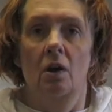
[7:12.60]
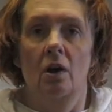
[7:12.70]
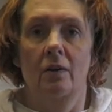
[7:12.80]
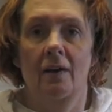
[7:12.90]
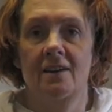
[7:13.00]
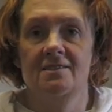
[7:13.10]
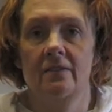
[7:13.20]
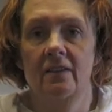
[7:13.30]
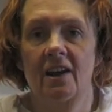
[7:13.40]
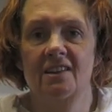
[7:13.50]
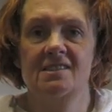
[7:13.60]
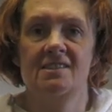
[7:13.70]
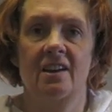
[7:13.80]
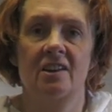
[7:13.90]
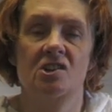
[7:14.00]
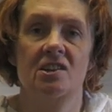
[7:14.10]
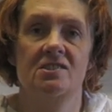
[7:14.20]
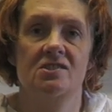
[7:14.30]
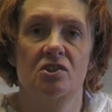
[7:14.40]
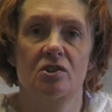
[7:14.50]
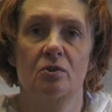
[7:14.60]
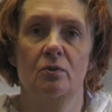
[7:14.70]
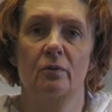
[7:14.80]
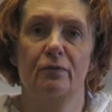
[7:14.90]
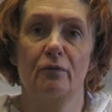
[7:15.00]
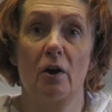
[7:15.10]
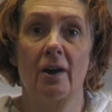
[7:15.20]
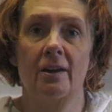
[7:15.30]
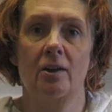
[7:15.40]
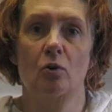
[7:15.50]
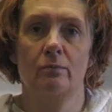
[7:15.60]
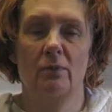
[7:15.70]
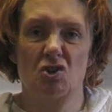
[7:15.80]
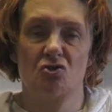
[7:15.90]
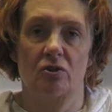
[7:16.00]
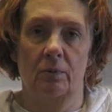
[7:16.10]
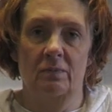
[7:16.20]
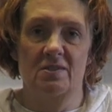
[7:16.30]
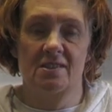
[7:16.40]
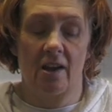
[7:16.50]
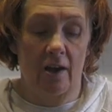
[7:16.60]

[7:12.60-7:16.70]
okay, so the next stage is to fry your mushrooms.